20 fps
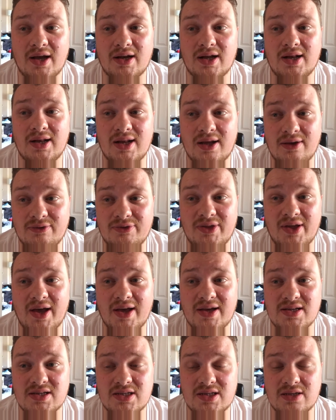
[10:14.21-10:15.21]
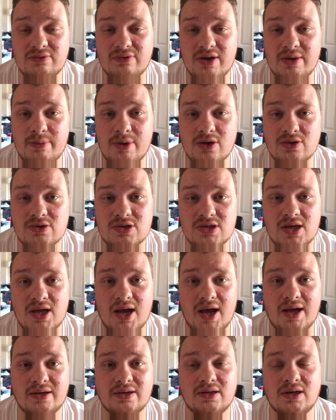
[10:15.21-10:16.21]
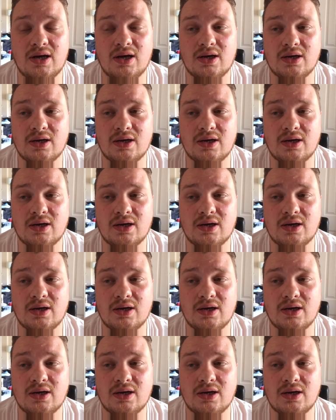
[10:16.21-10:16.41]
and I love the HD remaster and